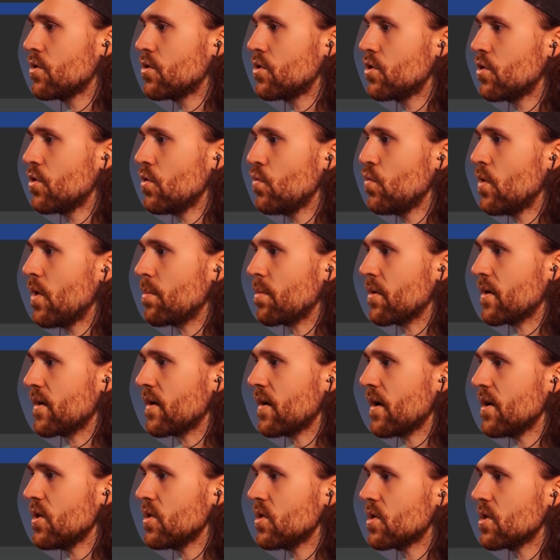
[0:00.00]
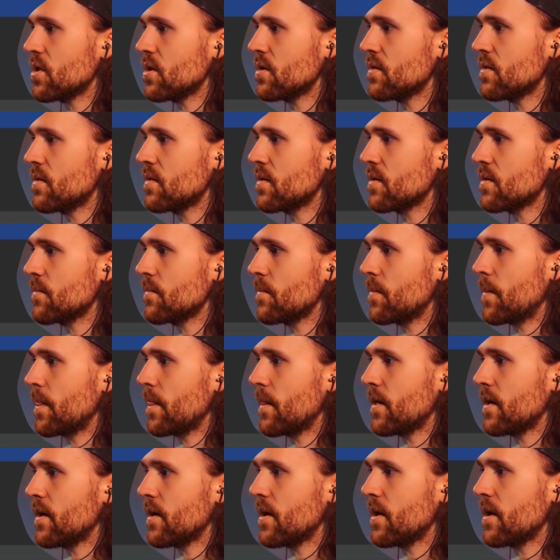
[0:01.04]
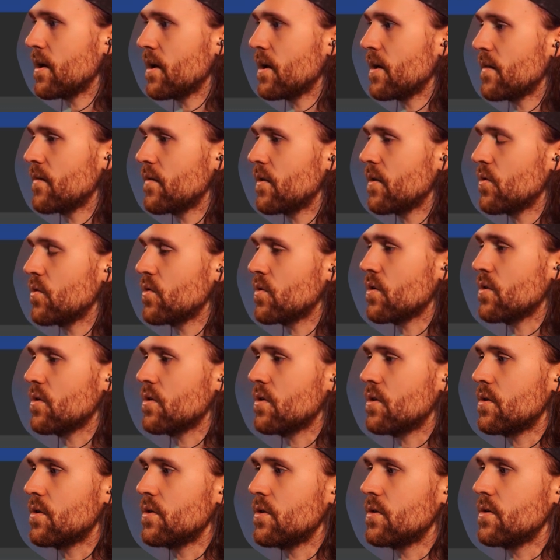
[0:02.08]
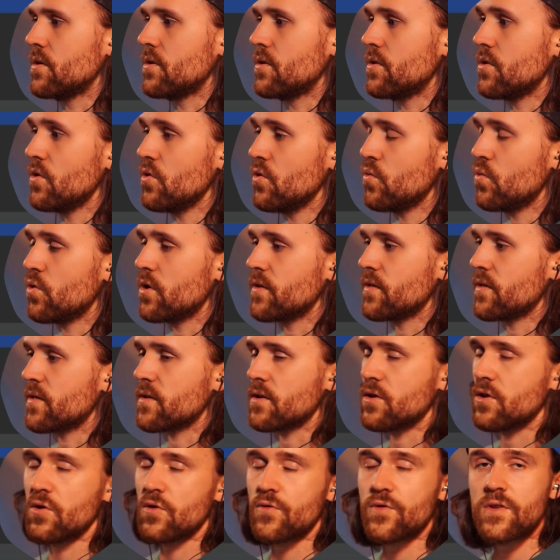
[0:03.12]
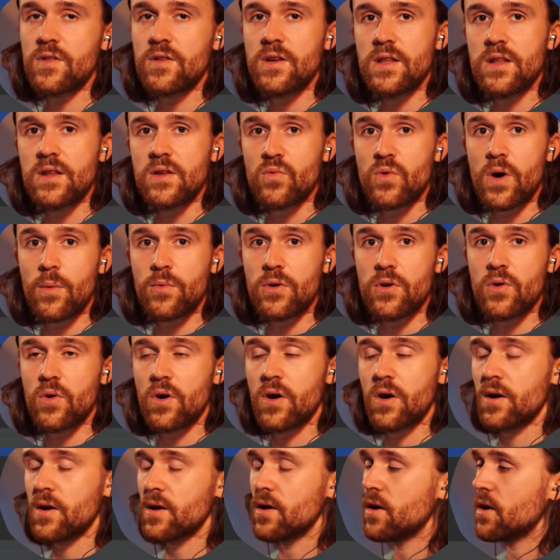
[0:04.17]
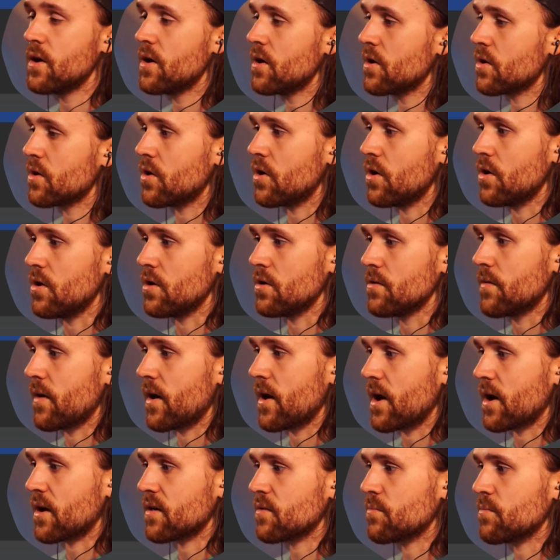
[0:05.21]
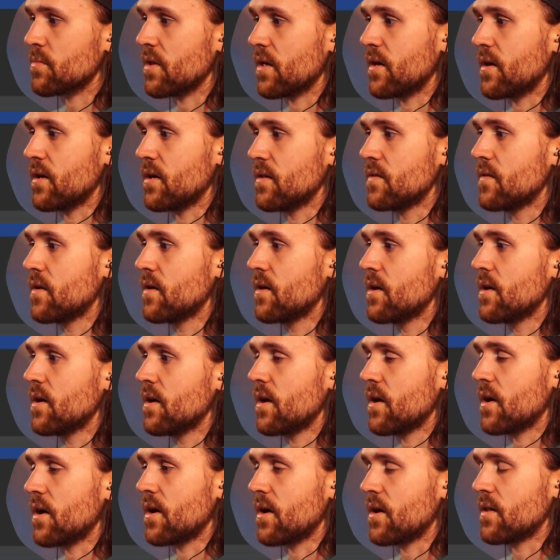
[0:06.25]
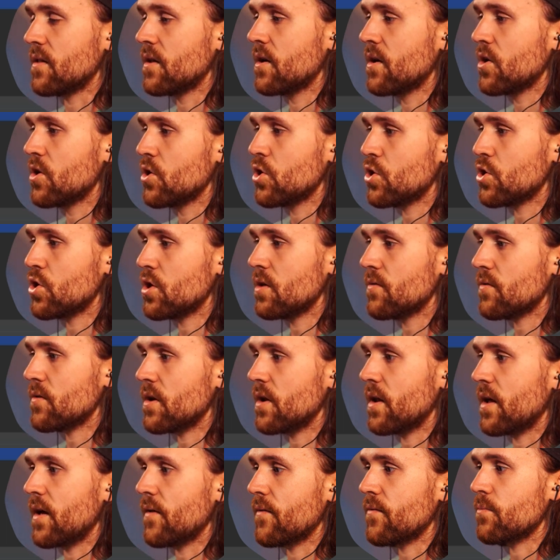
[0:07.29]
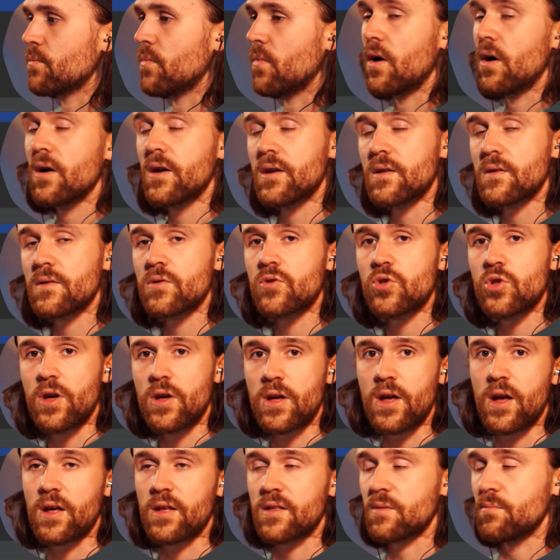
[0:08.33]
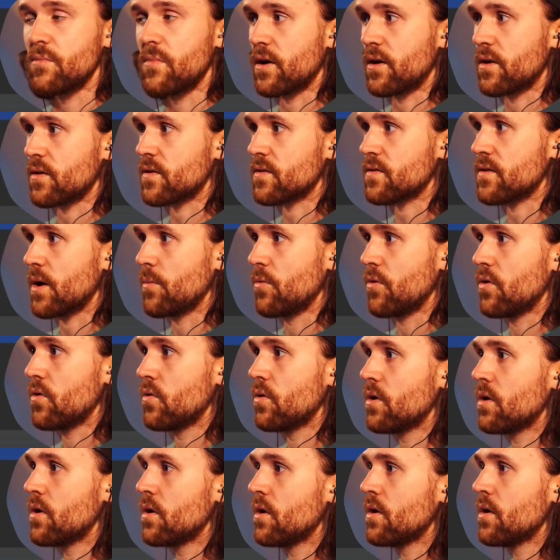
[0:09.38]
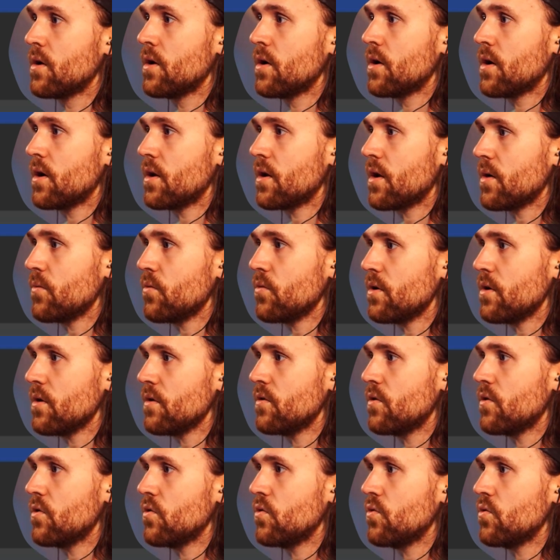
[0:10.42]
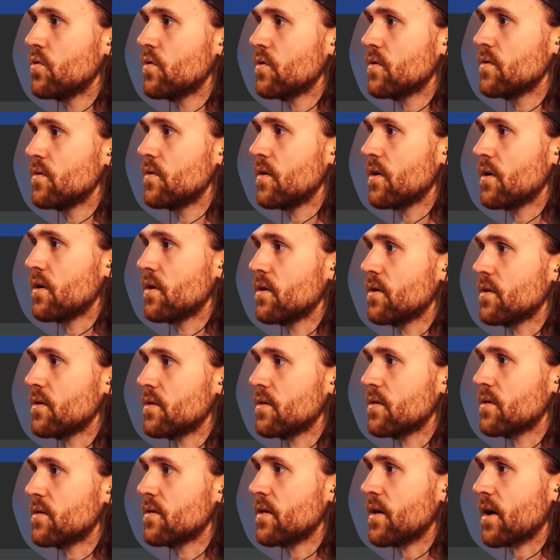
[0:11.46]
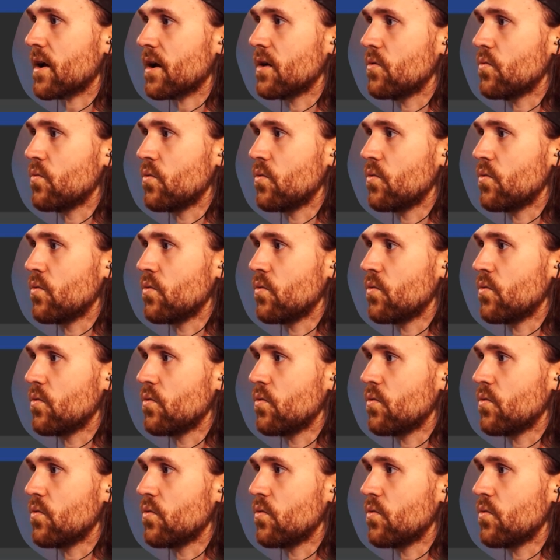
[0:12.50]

two applications and those are the two ones that you've seen in the web UI called Hacksplained and shift left minus JS minus demo. And I want to use the second